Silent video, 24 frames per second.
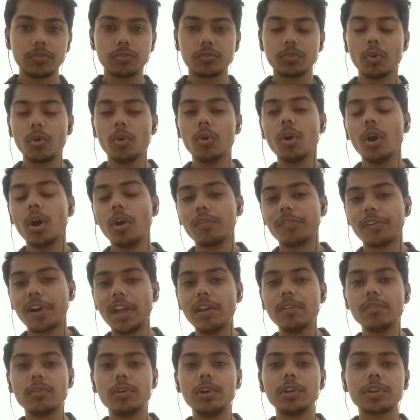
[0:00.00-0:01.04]
So a
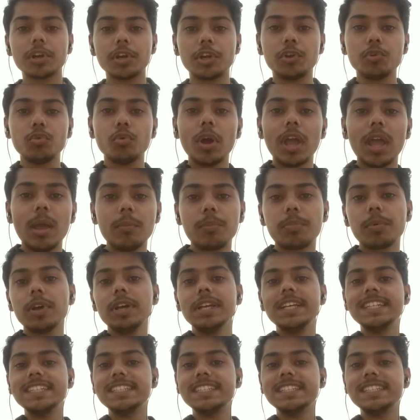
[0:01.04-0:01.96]
5 volt 2 amp